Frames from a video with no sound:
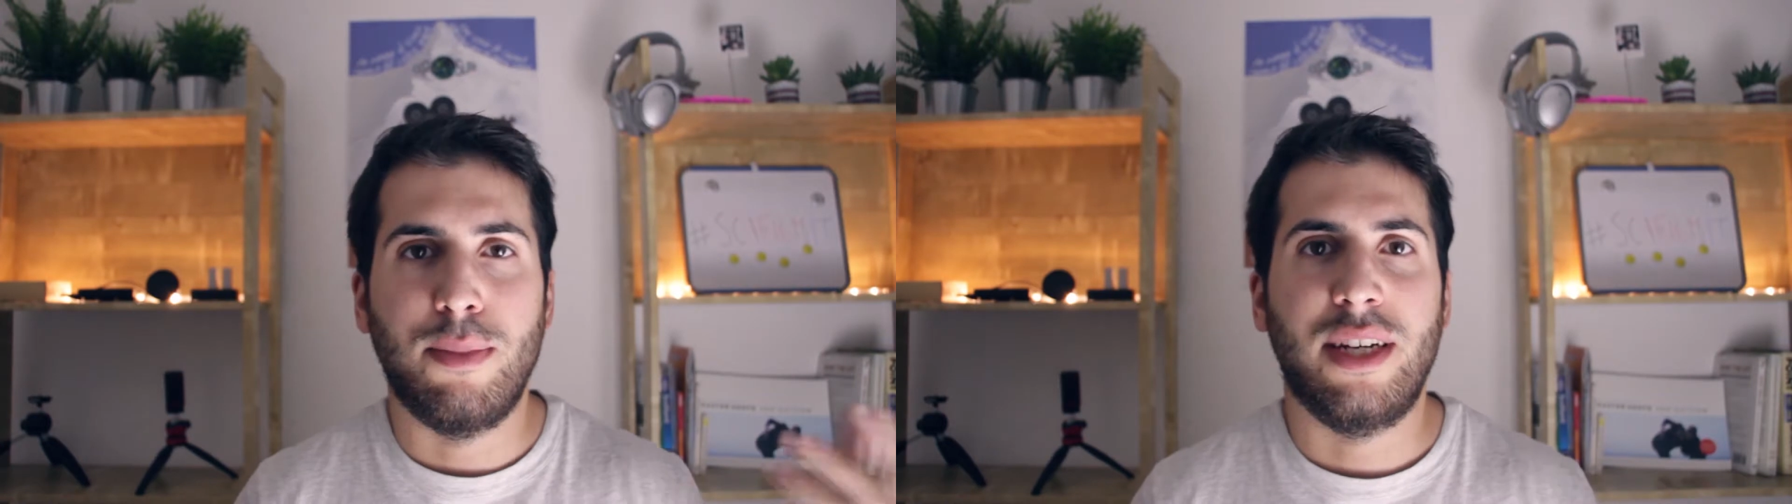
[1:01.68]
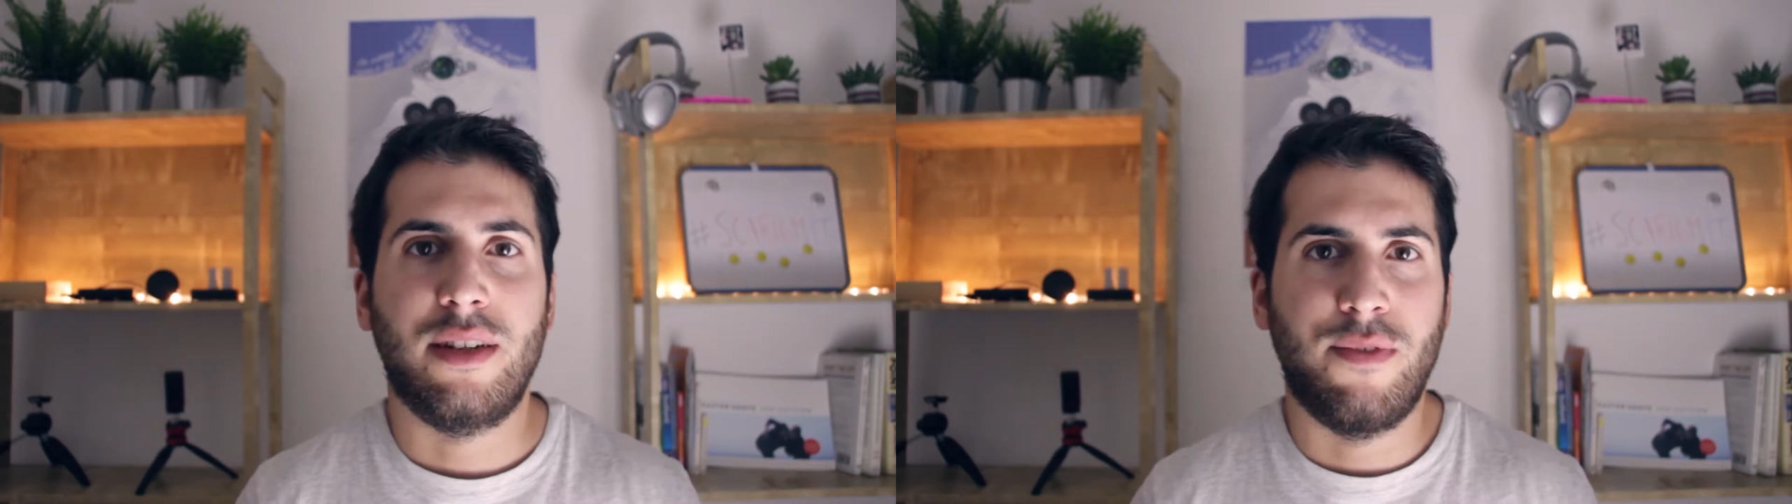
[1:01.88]

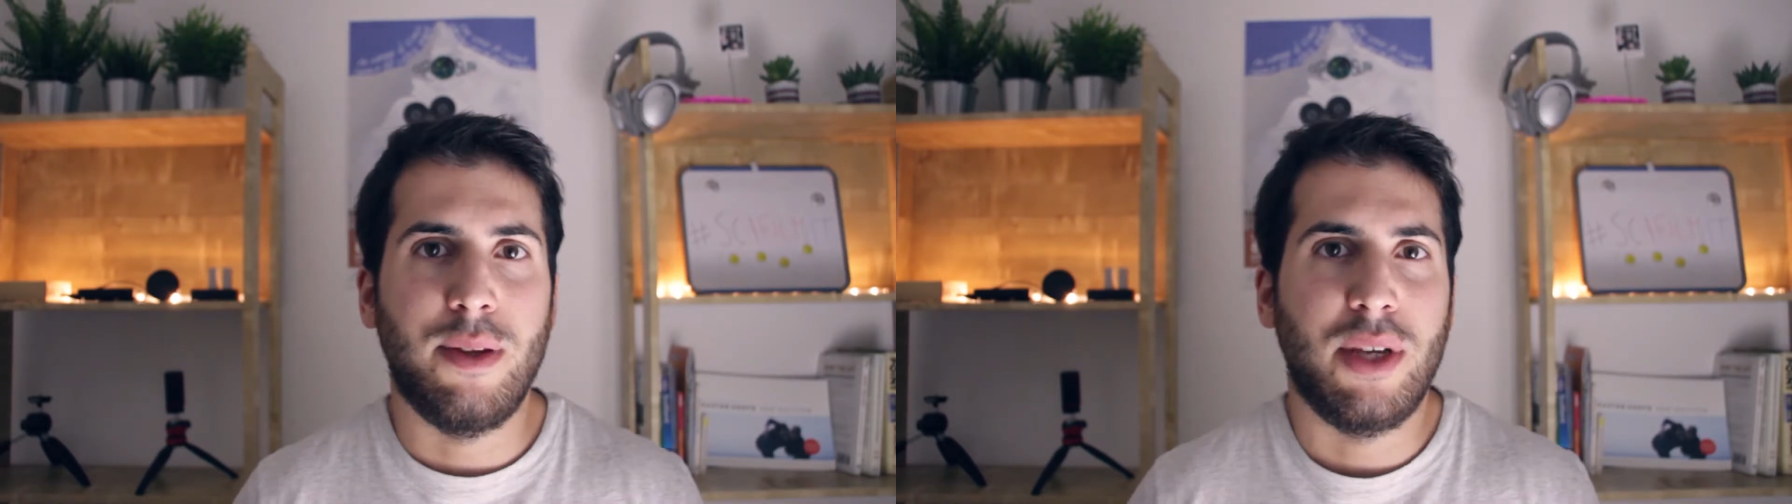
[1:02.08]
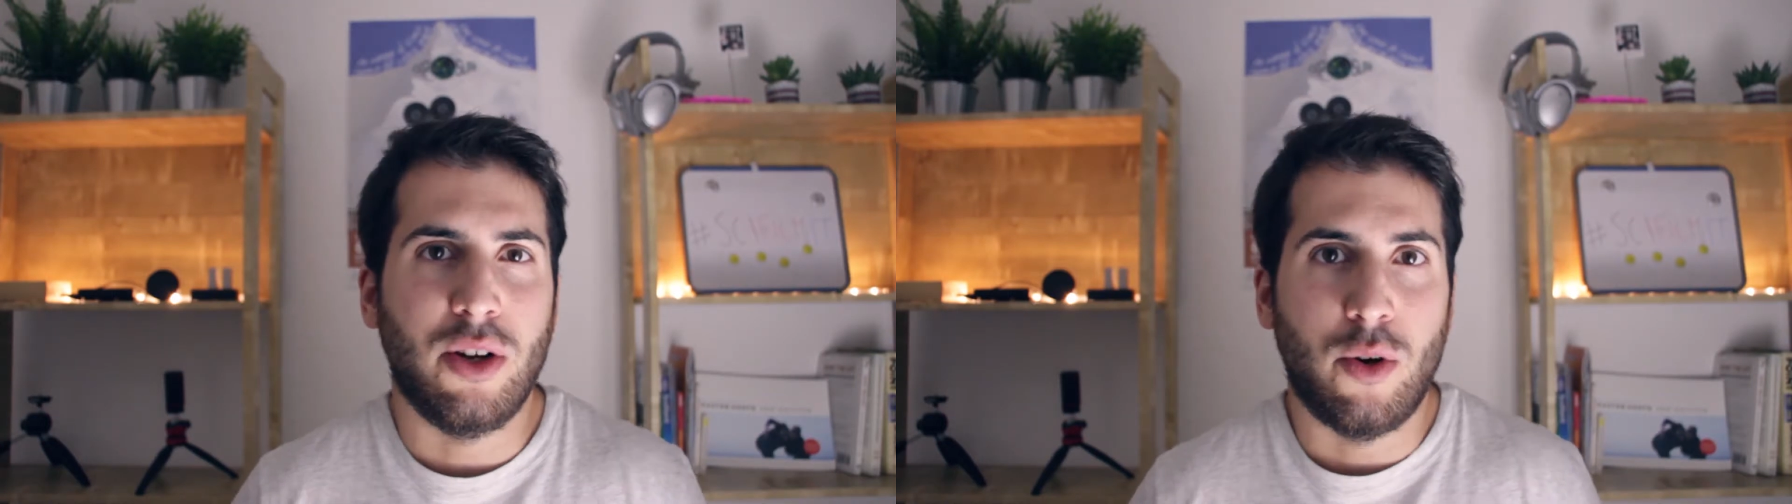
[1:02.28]
meant
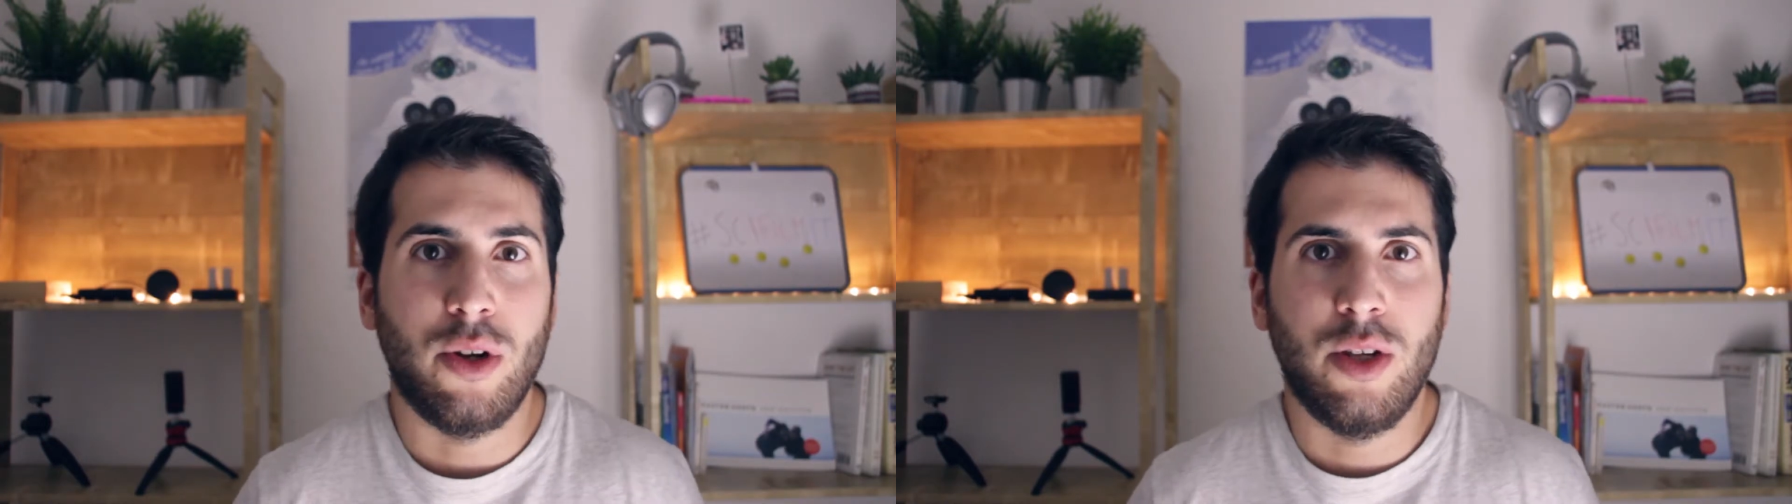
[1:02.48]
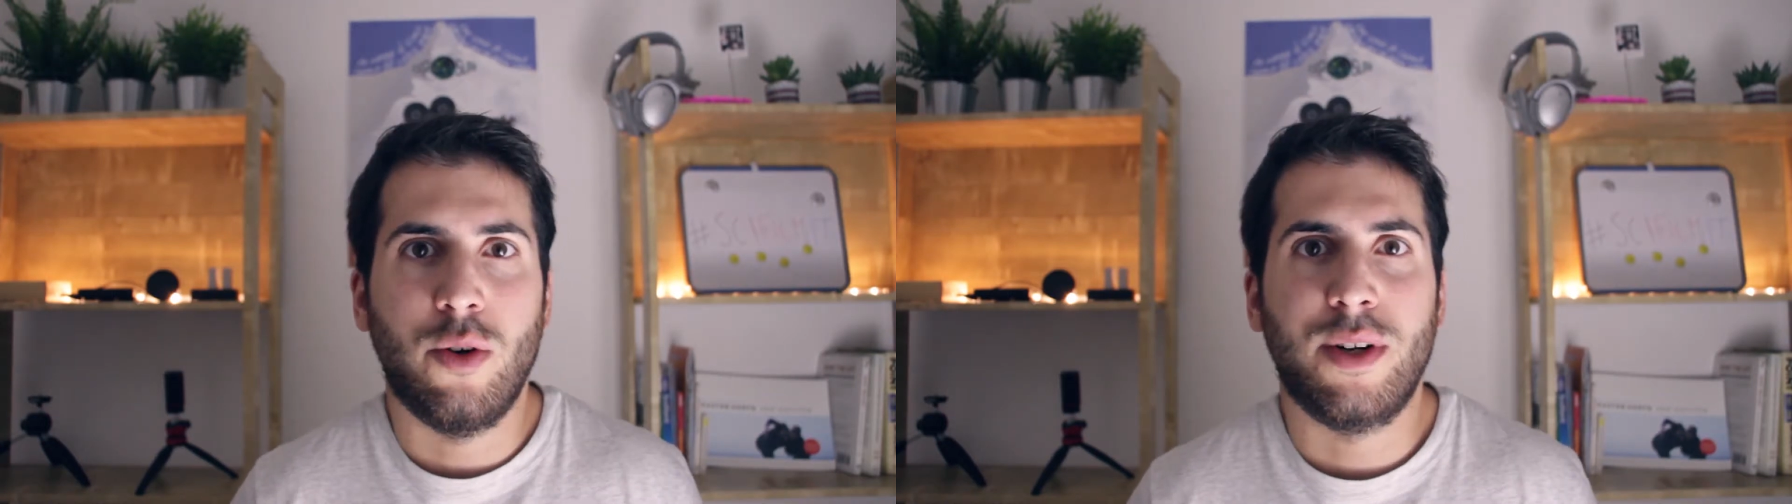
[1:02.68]
filming
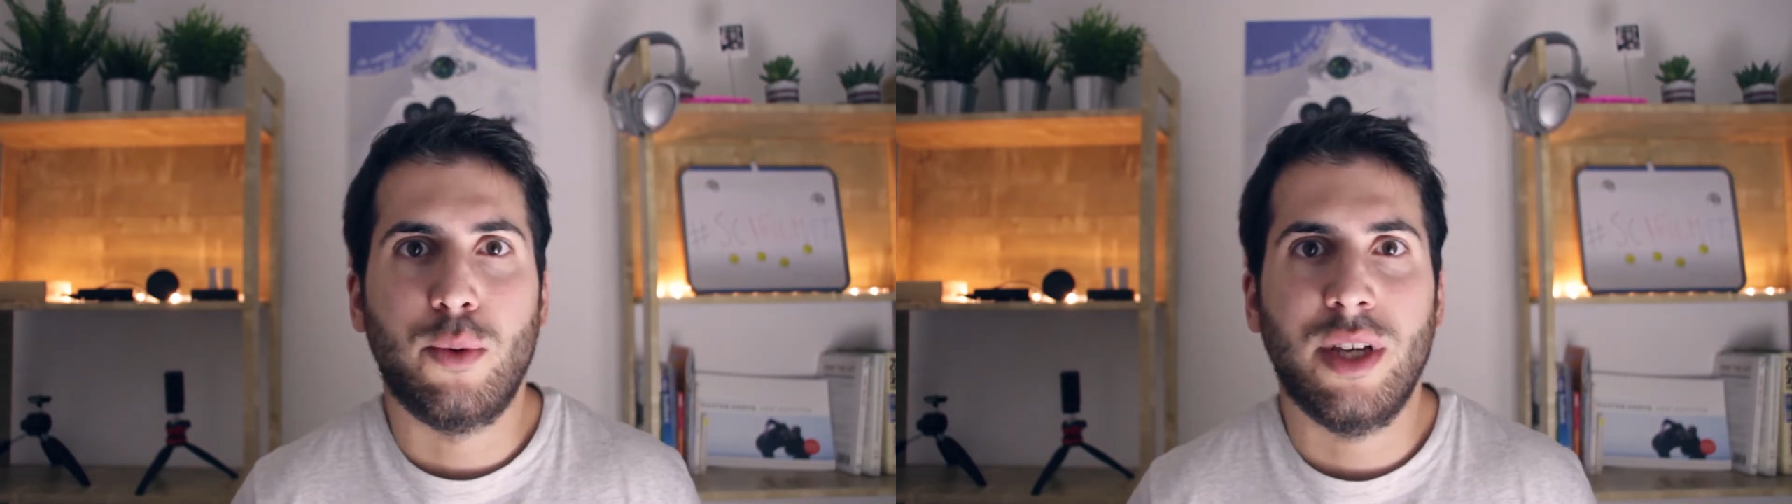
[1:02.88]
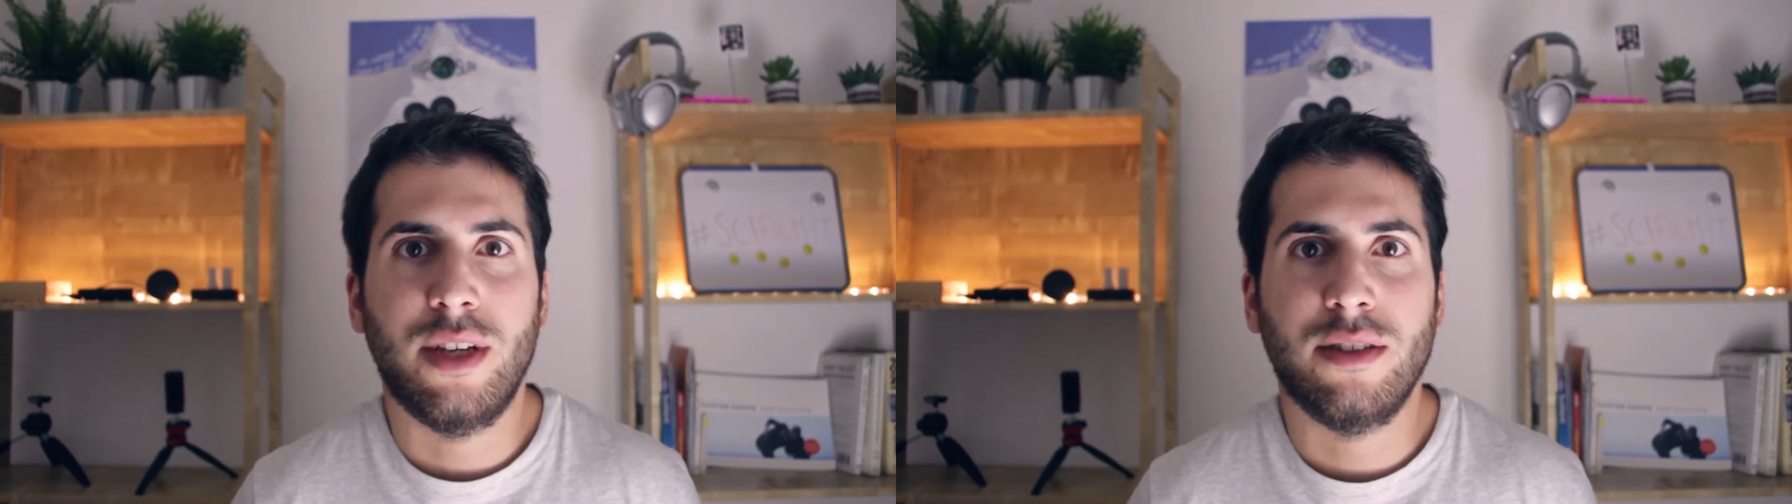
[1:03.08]
only over
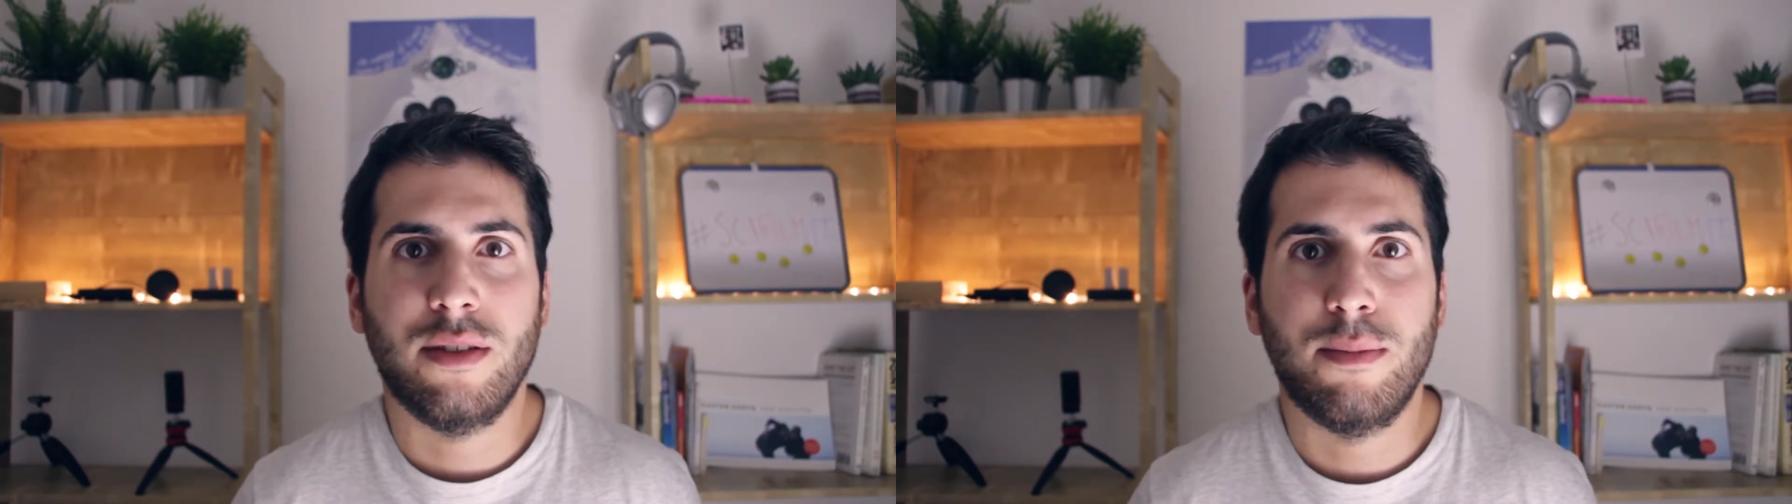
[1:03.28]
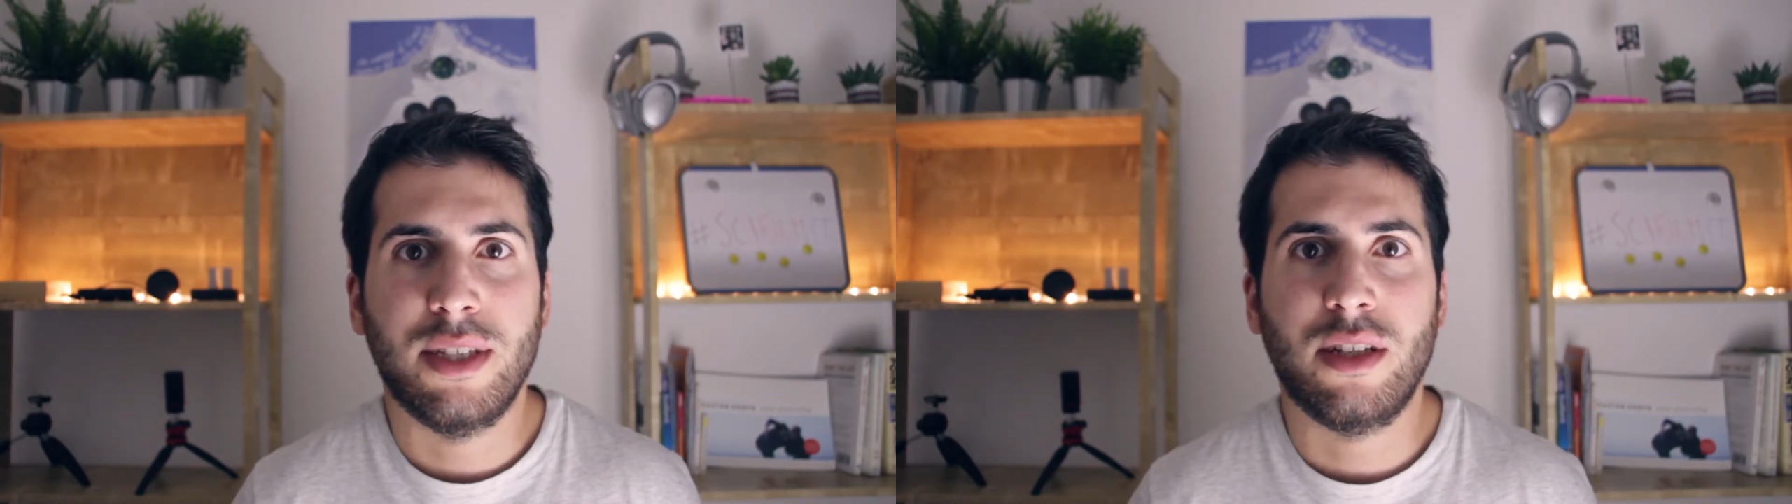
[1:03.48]
weekends
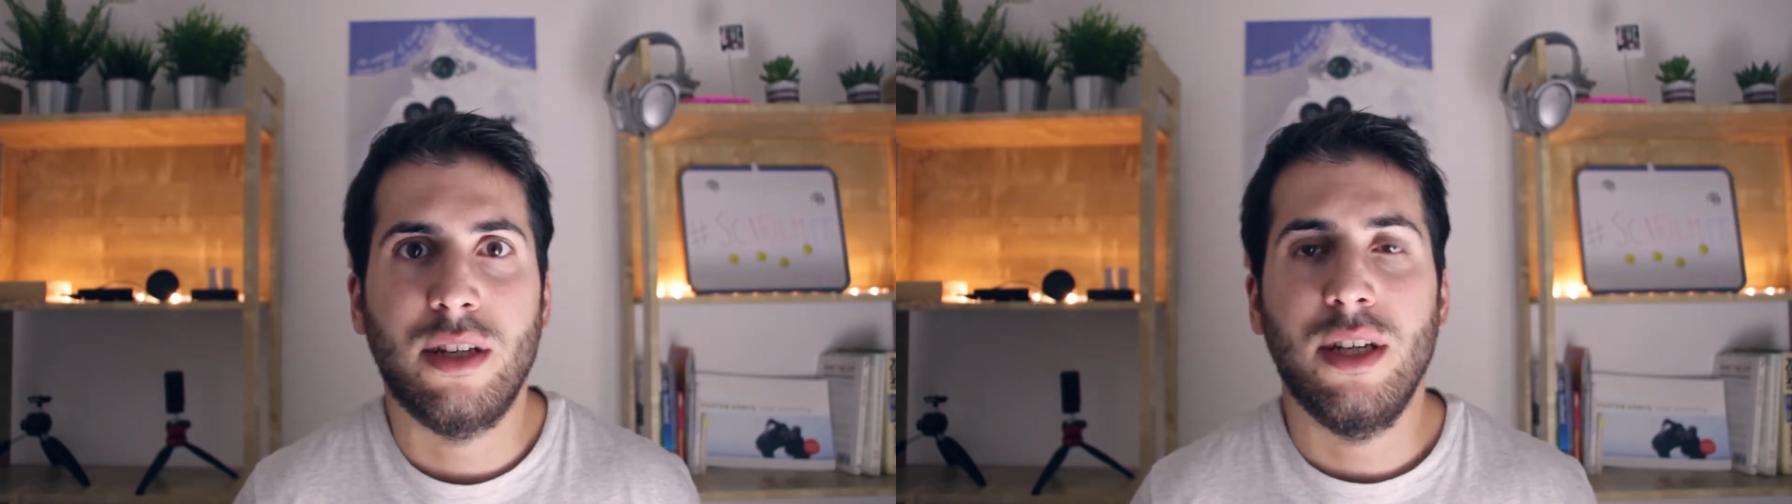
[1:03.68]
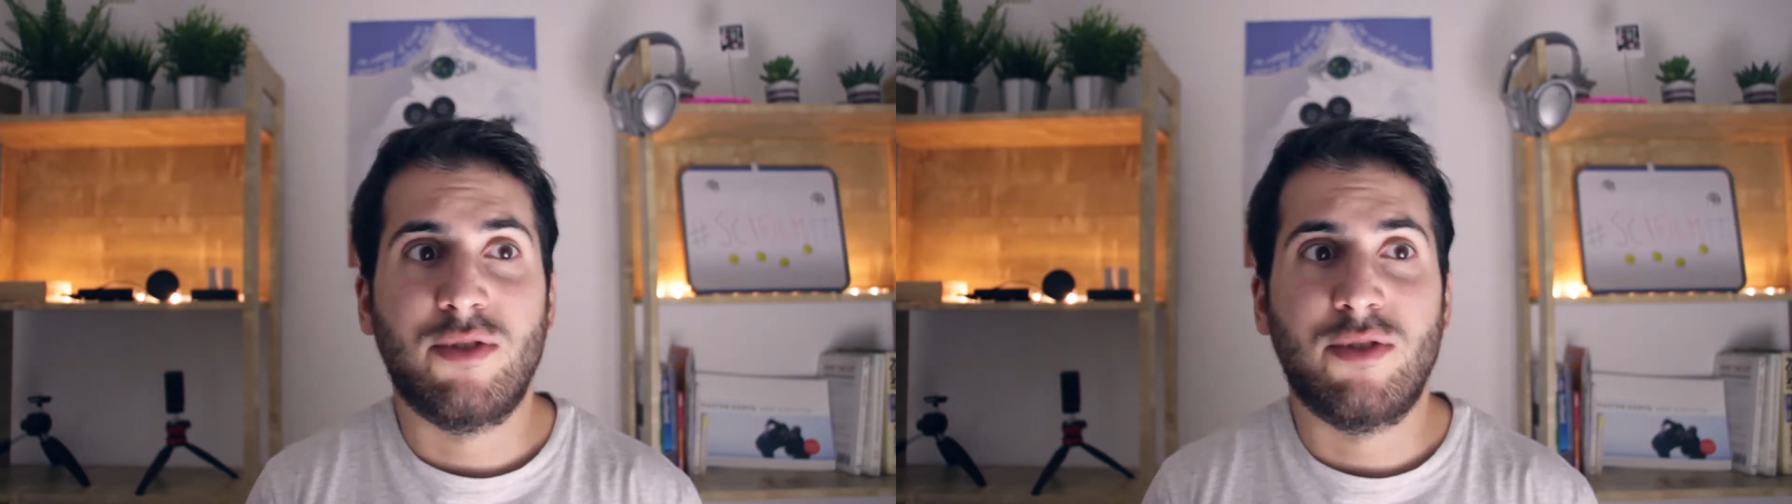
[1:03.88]
basically.